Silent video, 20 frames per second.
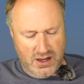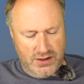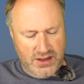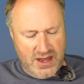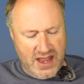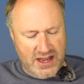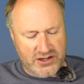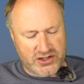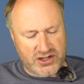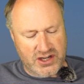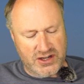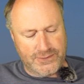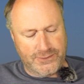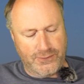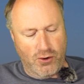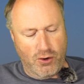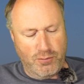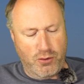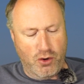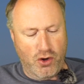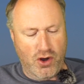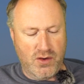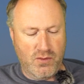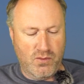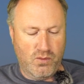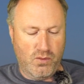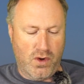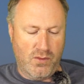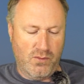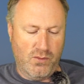Next is
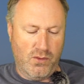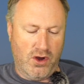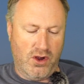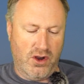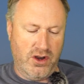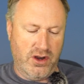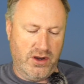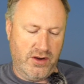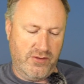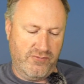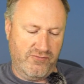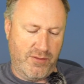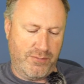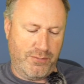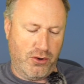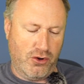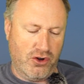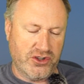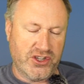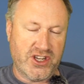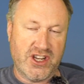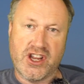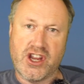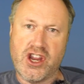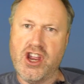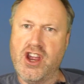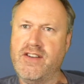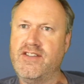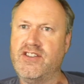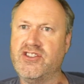4.11, reporting
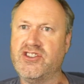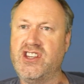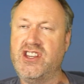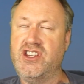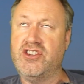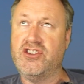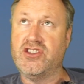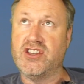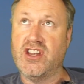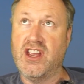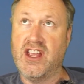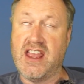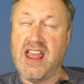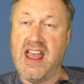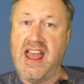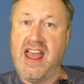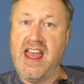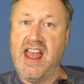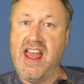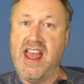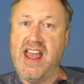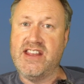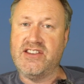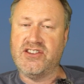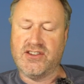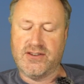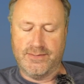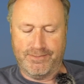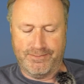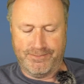occurrences, the
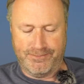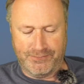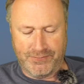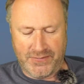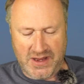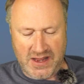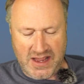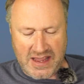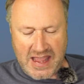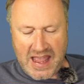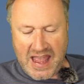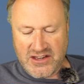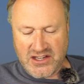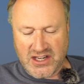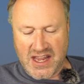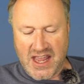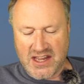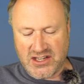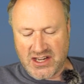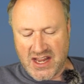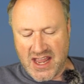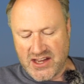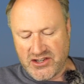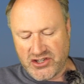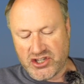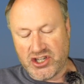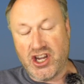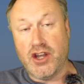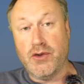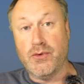CAAs. The
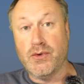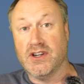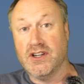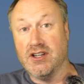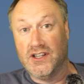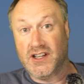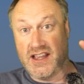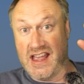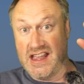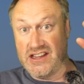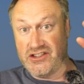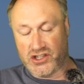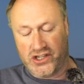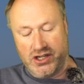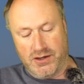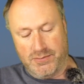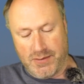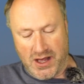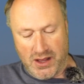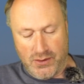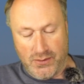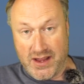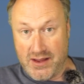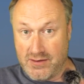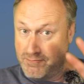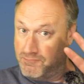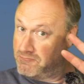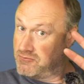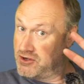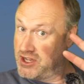CAAs 2. CAAs 2, by the way.
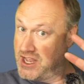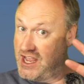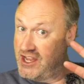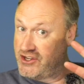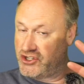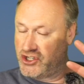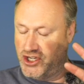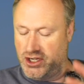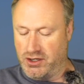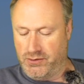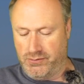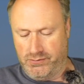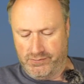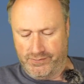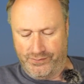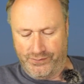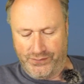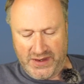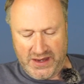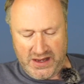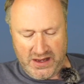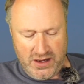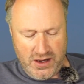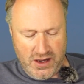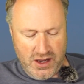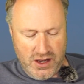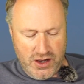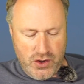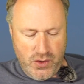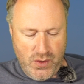CAAs 2.
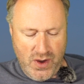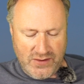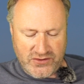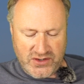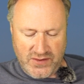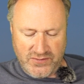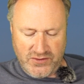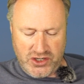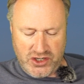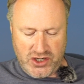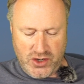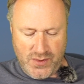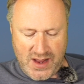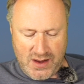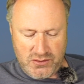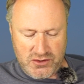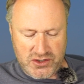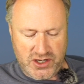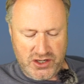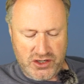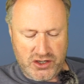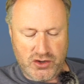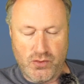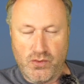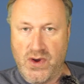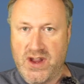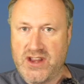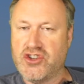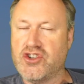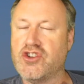You have 72 hours into
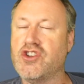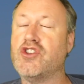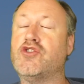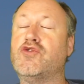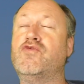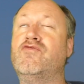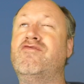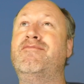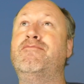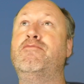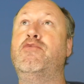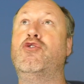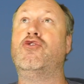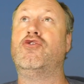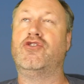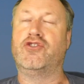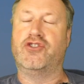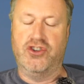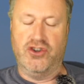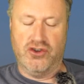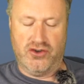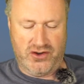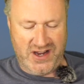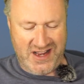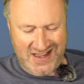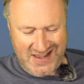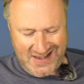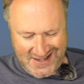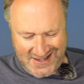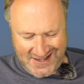which to report your
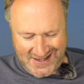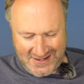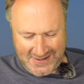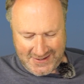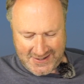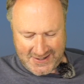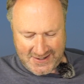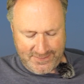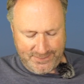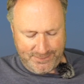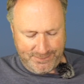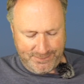incident.